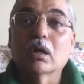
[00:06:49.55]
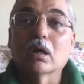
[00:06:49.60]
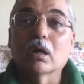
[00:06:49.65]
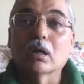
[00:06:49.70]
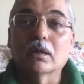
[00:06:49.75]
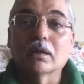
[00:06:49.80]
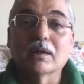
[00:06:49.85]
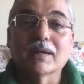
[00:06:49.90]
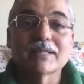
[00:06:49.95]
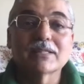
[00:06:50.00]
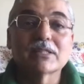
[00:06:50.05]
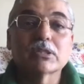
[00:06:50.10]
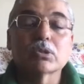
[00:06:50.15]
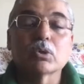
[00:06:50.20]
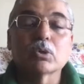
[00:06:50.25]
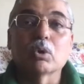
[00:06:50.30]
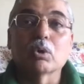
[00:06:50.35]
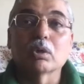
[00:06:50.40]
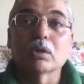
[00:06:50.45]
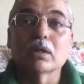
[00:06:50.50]
address
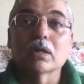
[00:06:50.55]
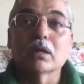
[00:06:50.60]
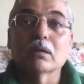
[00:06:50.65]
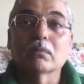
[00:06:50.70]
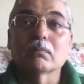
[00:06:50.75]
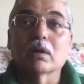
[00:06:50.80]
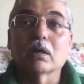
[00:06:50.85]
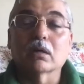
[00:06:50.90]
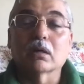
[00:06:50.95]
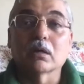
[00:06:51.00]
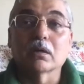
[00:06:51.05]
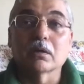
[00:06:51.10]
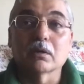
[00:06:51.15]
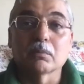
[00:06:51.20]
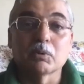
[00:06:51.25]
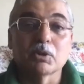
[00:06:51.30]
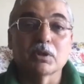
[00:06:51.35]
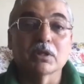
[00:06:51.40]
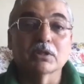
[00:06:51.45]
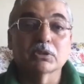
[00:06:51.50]
all their marketing
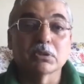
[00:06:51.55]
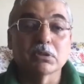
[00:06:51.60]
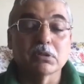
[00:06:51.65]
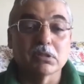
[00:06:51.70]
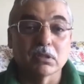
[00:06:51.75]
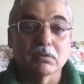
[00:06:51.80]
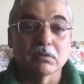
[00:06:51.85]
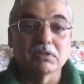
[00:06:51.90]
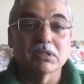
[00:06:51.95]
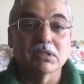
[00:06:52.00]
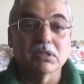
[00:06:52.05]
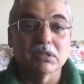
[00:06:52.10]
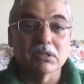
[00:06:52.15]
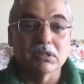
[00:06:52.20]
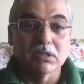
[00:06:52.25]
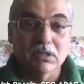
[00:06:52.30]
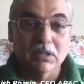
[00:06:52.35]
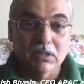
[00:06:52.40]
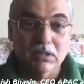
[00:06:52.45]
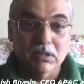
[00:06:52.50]
communication services
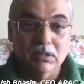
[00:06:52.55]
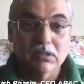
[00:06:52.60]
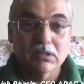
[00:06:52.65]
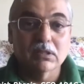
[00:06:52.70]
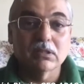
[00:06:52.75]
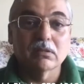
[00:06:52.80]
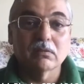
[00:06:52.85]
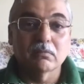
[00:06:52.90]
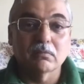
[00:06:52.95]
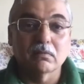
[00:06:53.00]
needs,